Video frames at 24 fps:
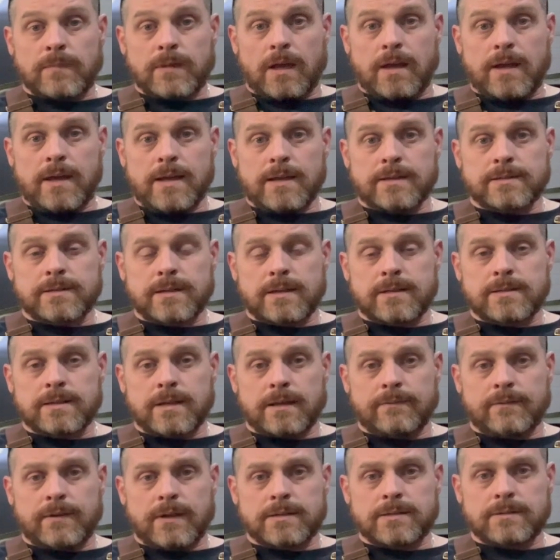And since
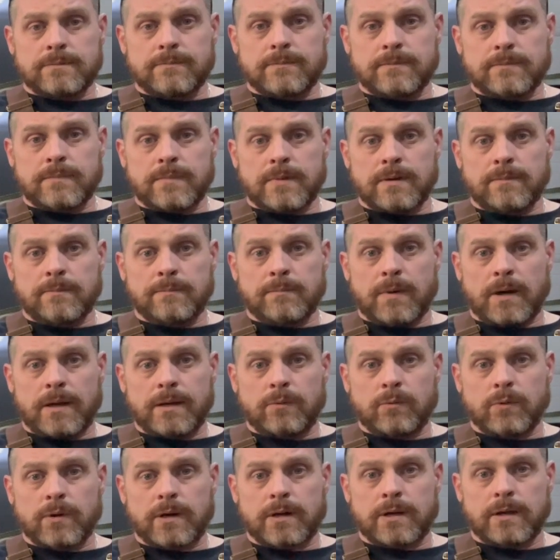I've got some body
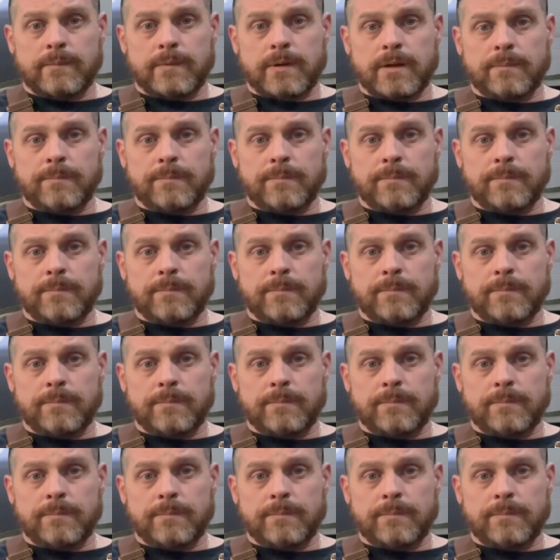work coming